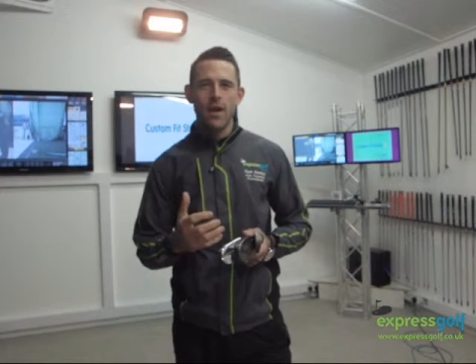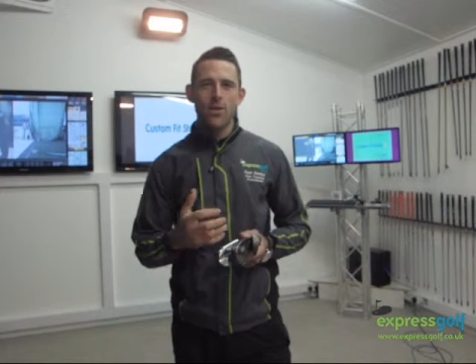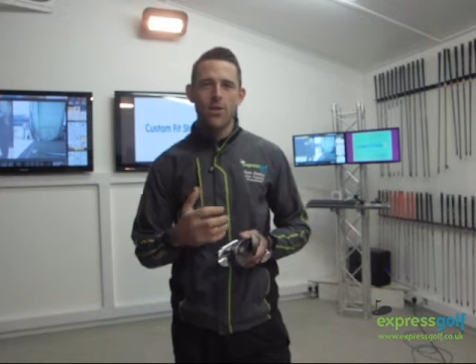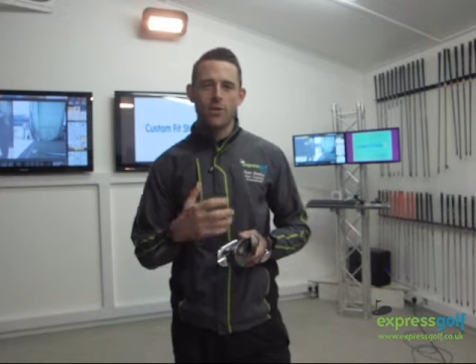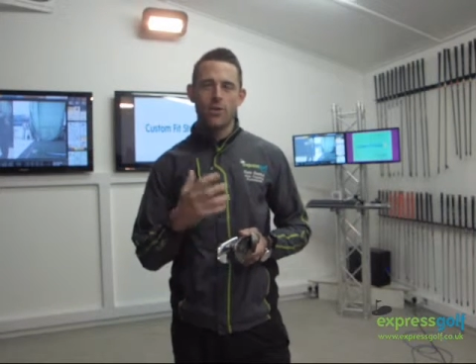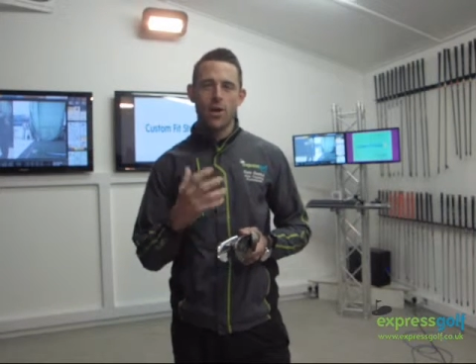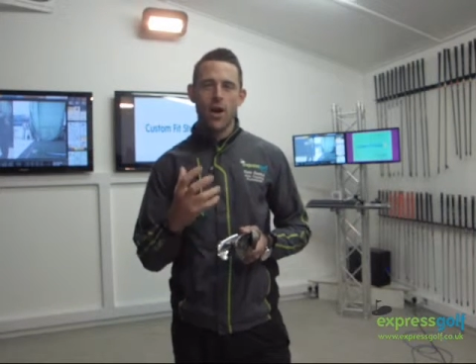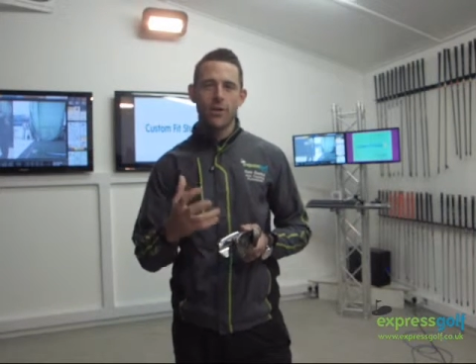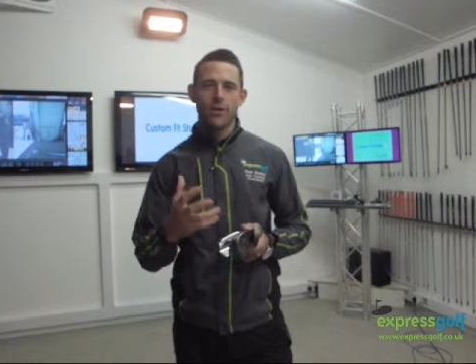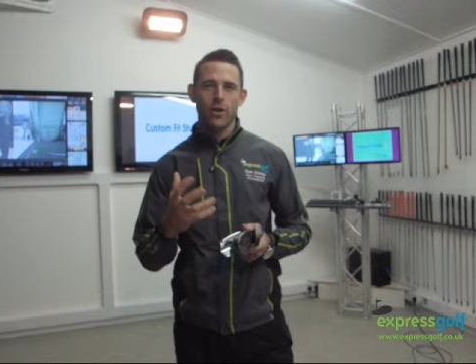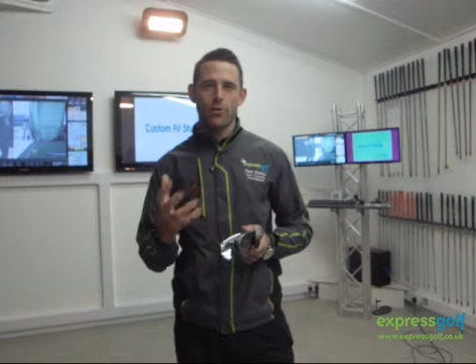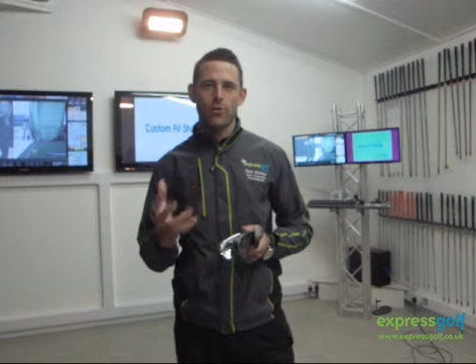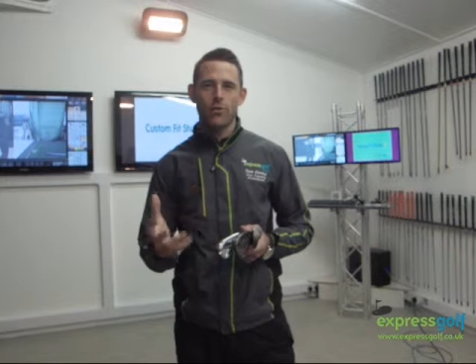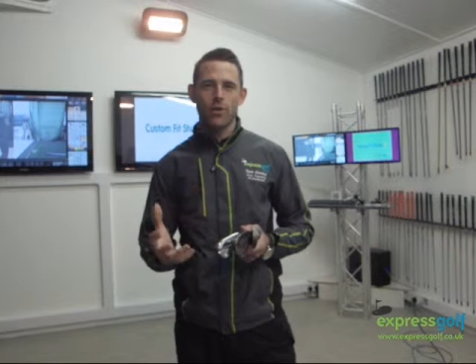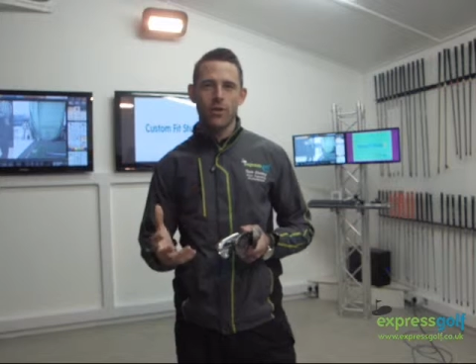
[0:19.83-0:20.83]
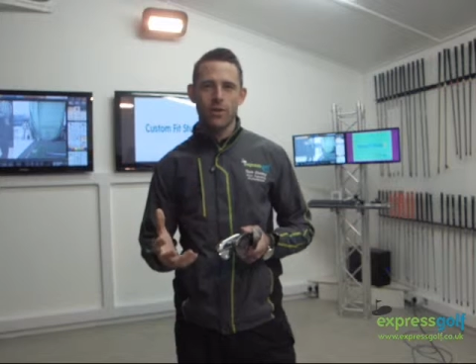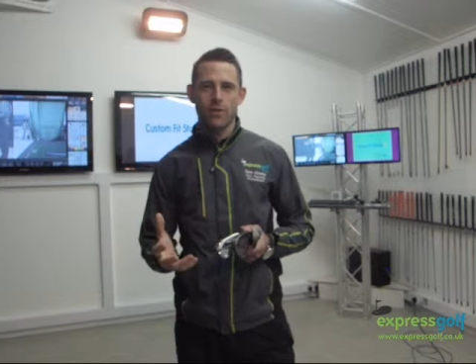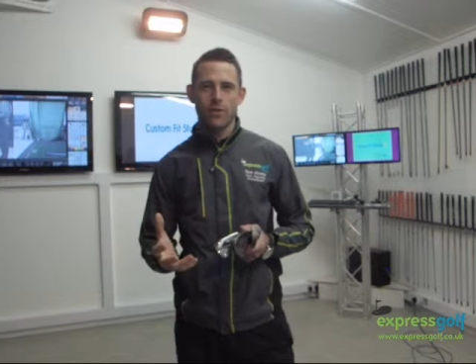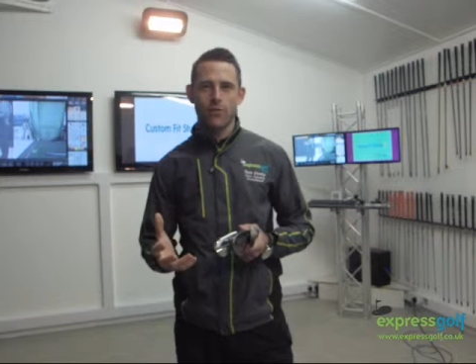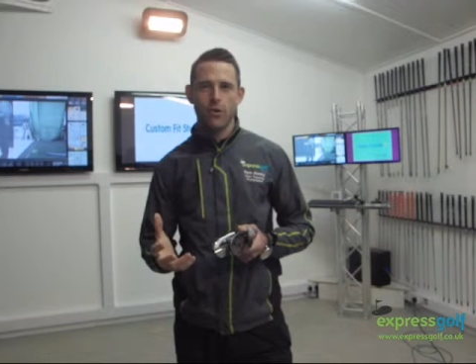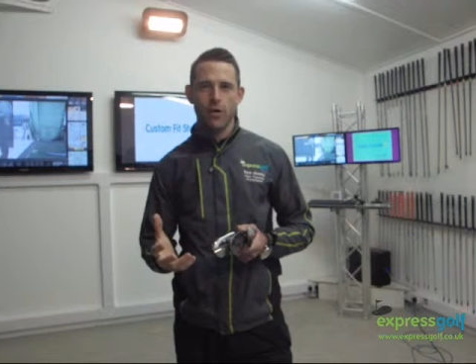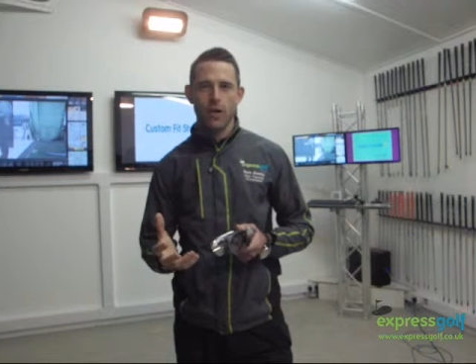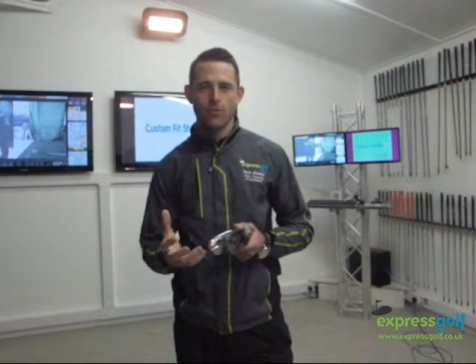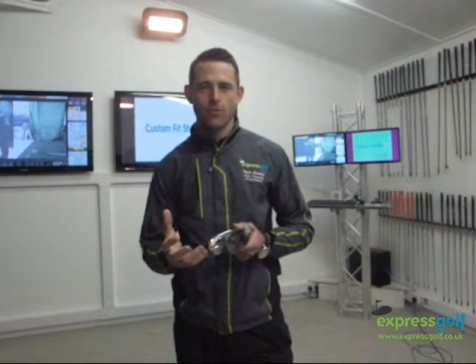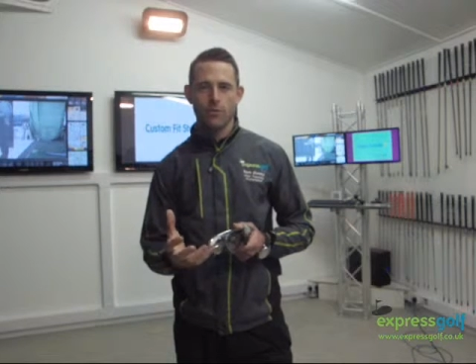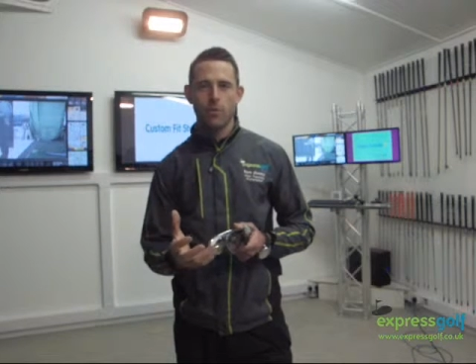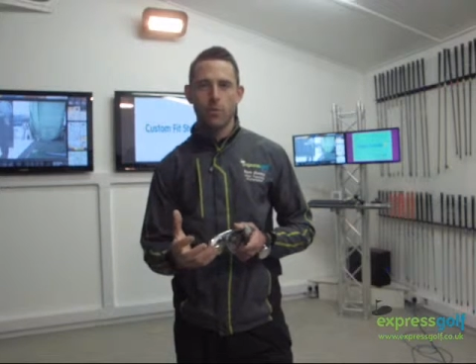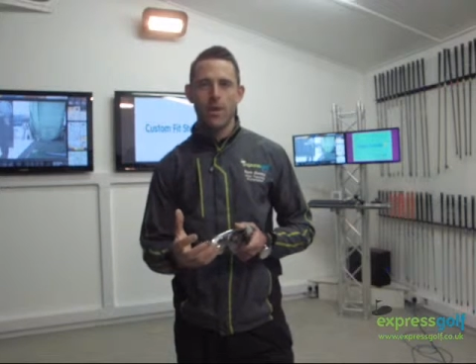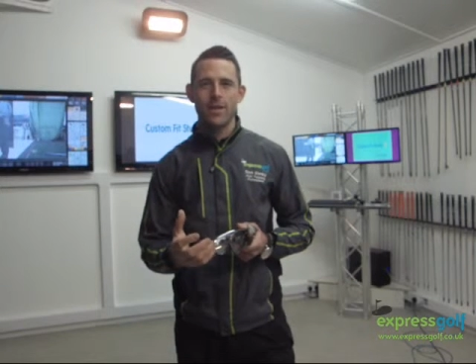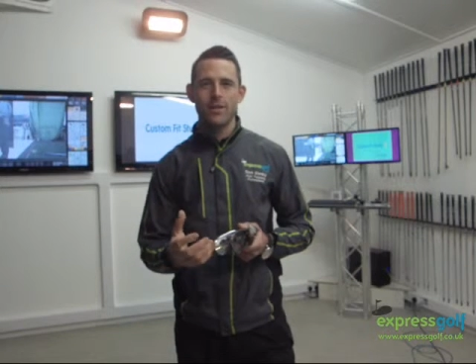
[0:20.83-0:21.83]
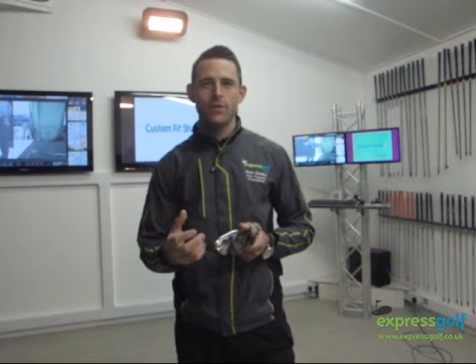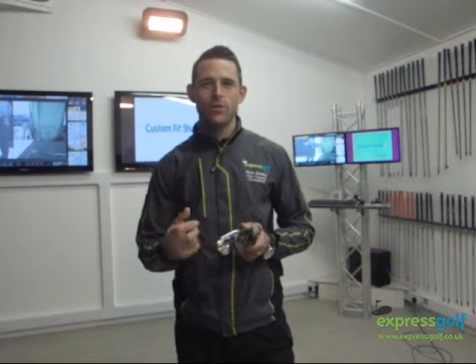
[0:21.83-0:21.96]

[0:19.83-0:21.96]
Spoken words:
and they're targeted obviously at different levels of play,